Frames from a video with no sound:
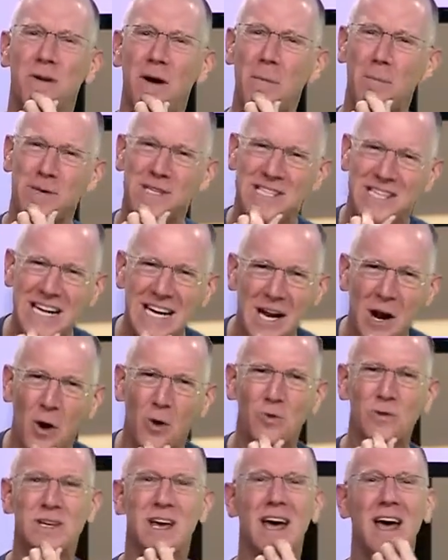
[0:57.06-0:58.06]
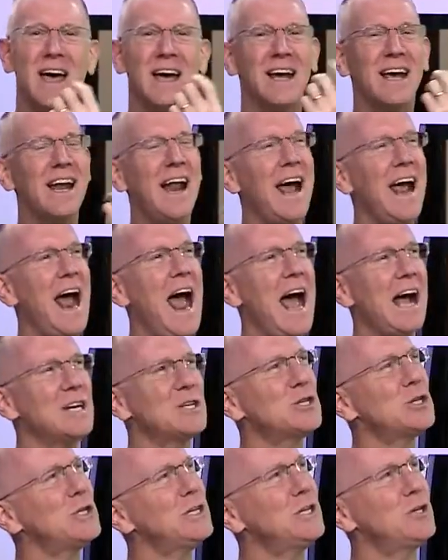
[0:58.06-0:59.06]
frappuccinos can I
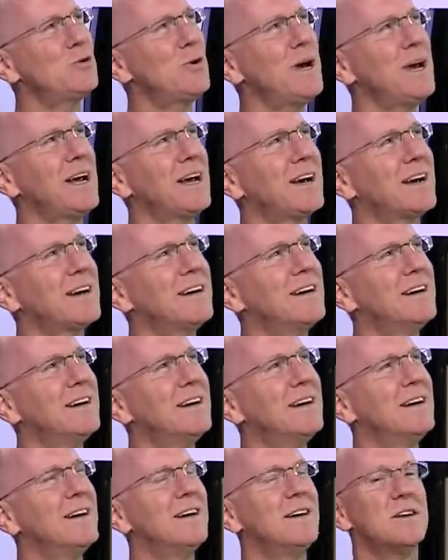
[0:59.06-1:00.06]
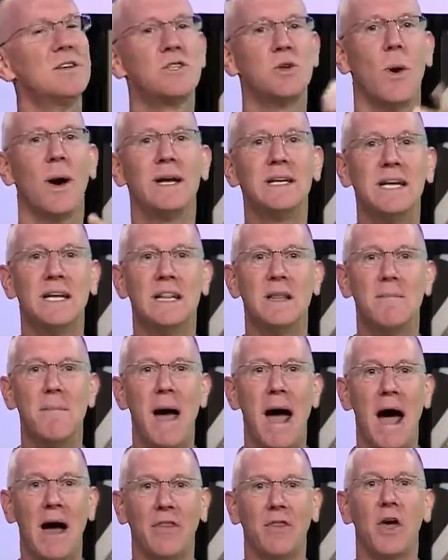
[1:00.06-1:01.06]
actually drink? So I did the
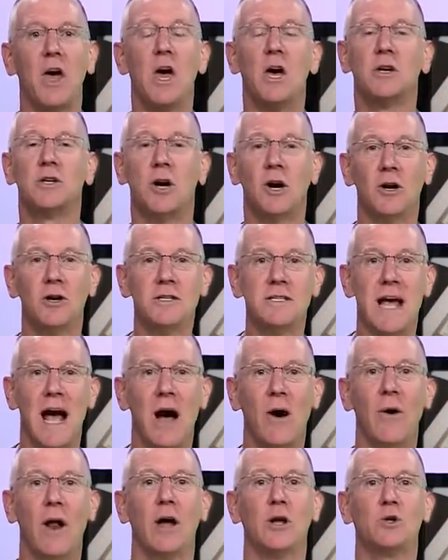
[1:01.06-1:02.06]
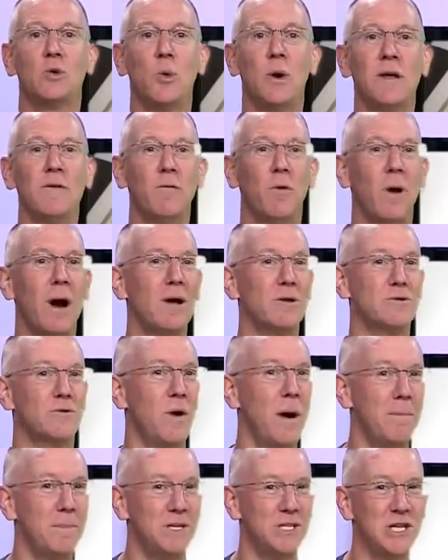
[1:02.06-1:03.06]
math. Turns out a 24 ounce
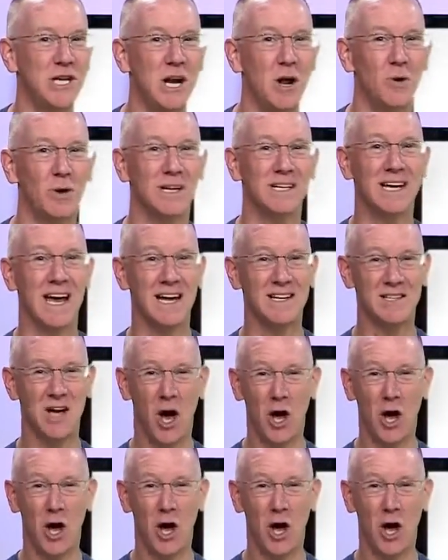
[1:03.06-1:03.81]
Frappuccino contains